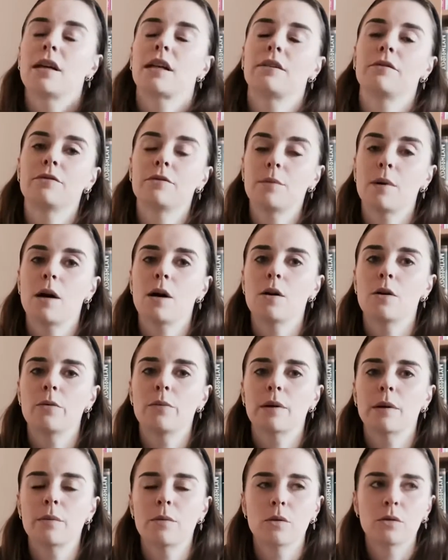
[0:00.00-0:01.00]
from home and
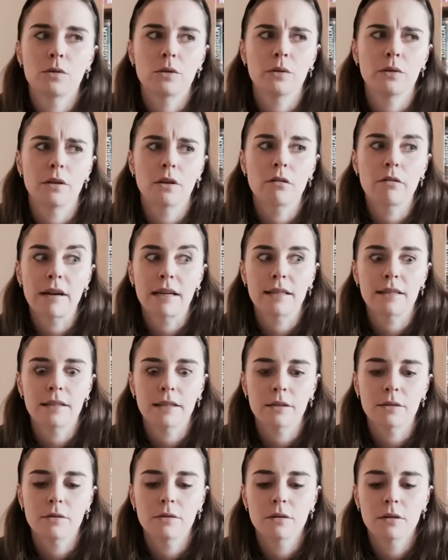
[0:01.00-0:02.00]
I'm not doing a great
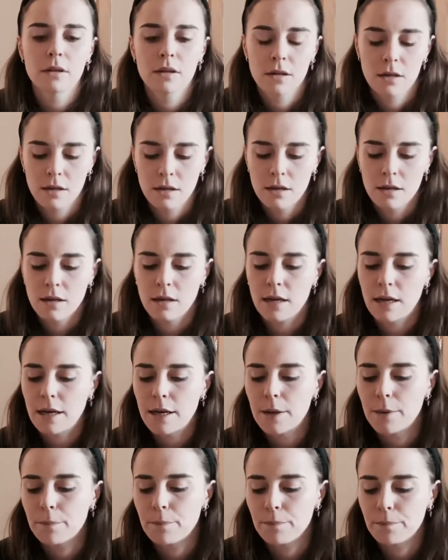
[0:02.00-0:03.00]
deal,
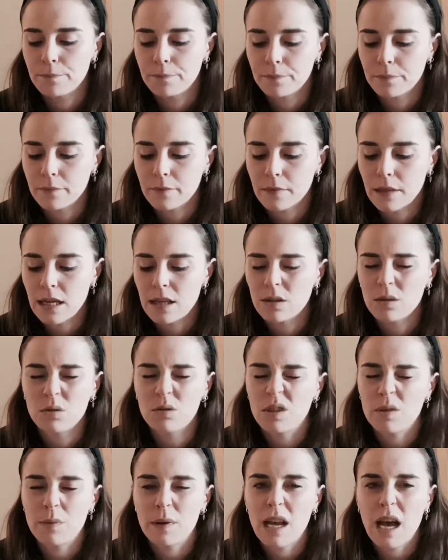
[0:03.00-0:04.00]
it's all
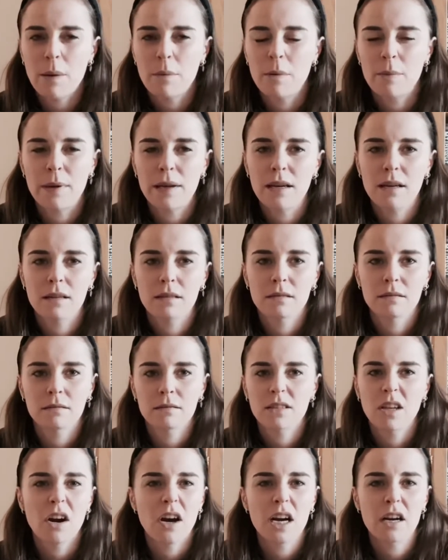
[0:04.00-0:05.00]
just become a bit
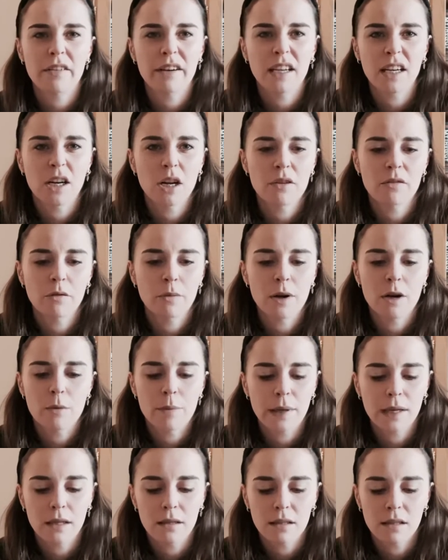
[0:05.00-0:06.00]
tiring and
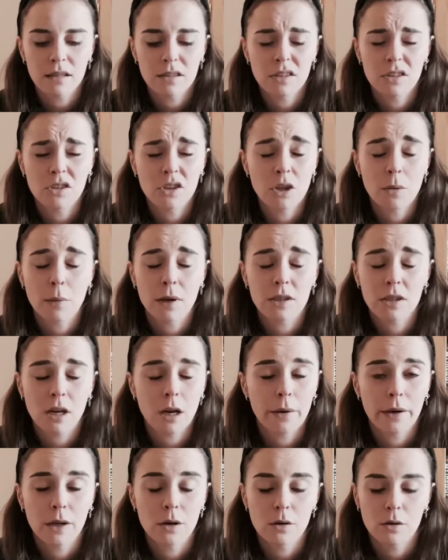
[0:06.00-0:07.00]
overwhelming, and there's just too much
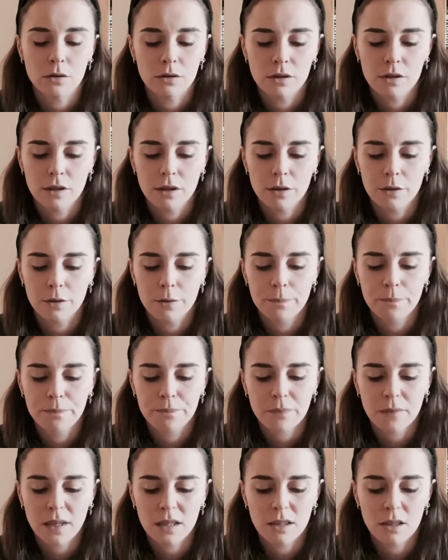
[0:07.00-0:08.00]
going on, so
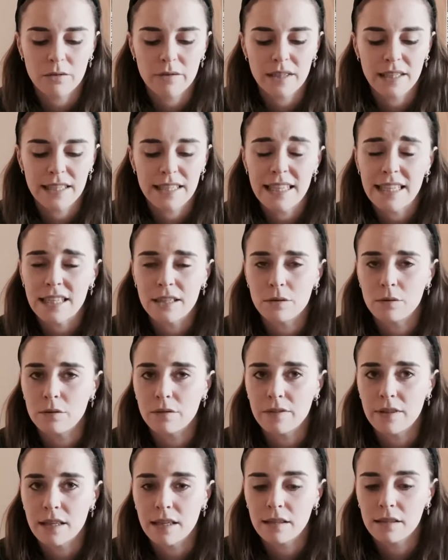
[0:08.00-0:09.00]
I don't really need all of
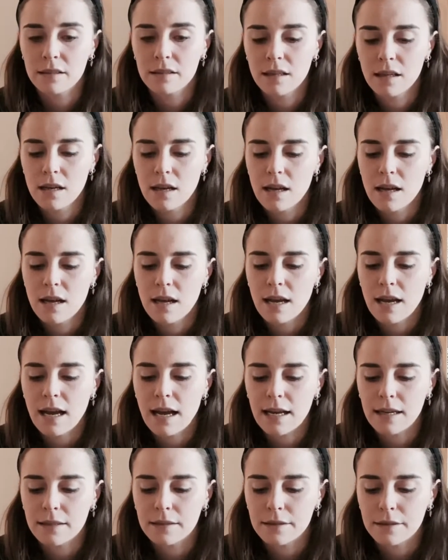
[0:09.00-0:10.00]
this.
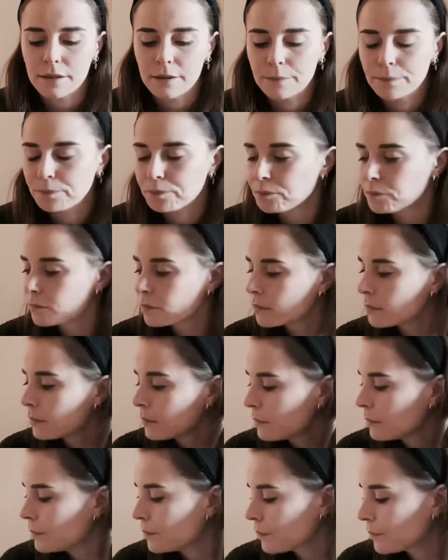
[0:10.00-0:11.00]
And
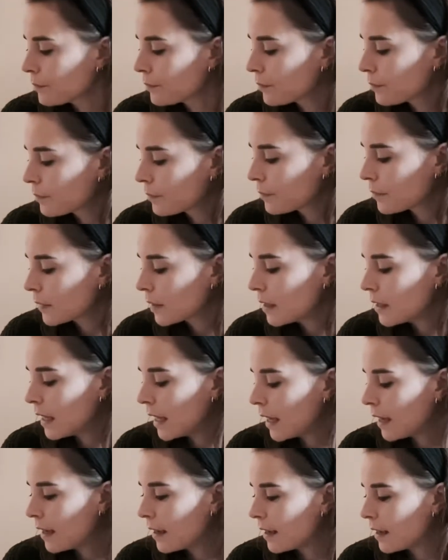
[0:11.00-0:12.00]

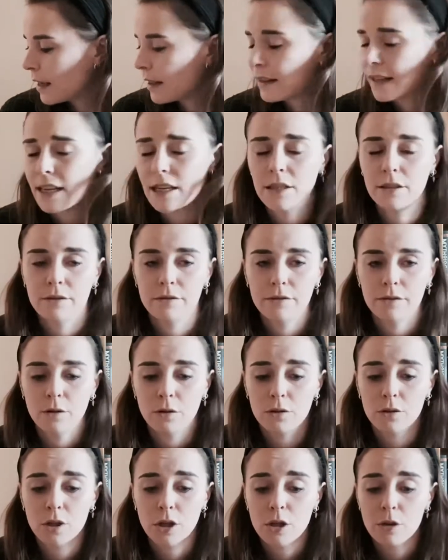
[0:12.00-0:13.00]
yeah, at the end of
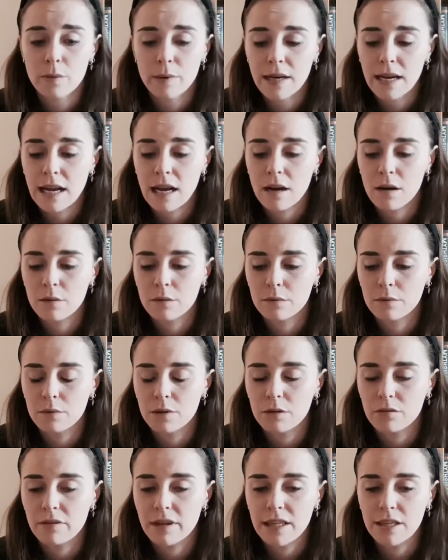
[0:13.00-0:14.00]
October now,
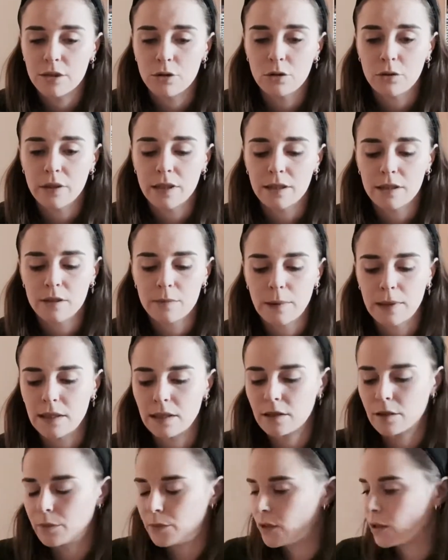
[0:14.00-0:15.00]
just really enjoying spending
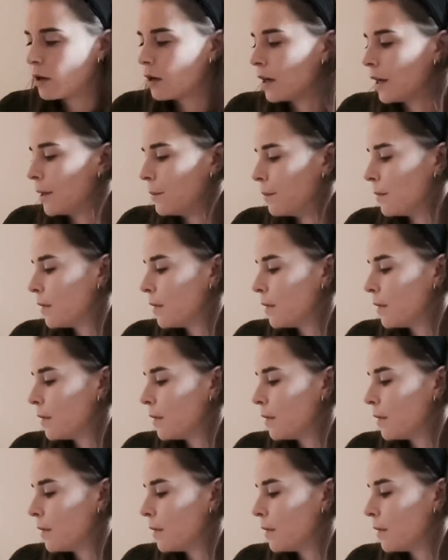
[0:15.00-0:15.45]
some time